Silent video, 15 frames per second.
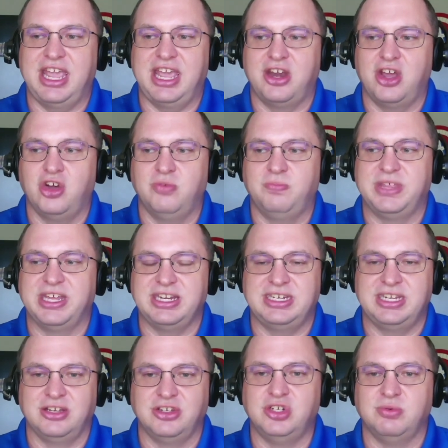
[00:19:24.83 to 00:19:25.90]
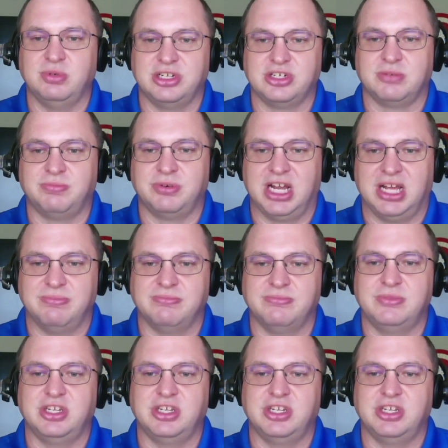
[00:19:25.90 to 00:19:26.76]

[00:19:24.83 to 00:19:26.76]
and hope that it tells you when there's a problem.